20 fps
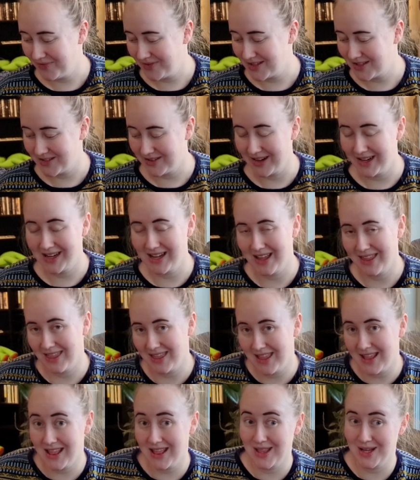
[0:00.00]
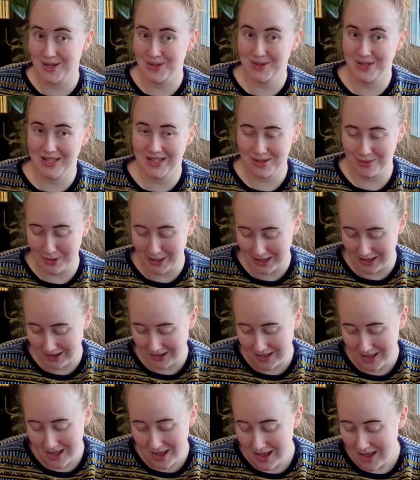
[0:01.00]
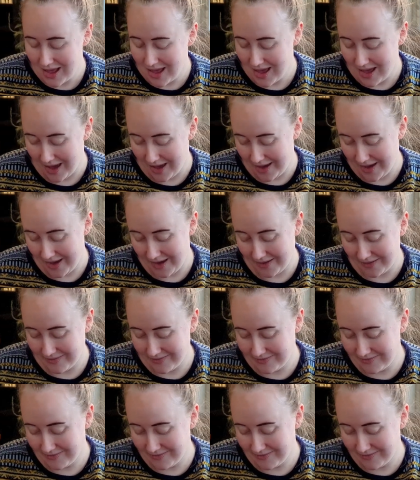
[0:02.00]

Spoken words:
So I got those as well. Yeah.